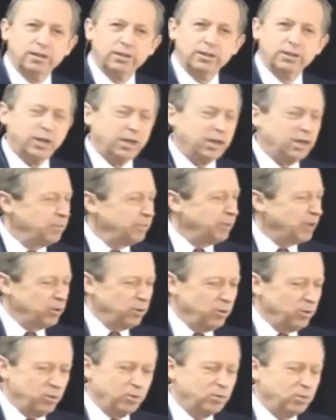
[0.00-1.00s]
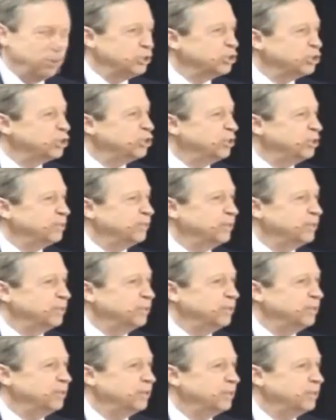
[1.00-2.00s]
And suddenly my whole world
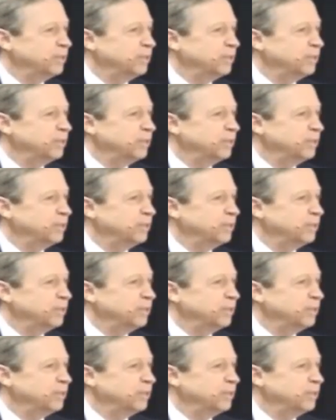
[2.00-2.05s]
shifted.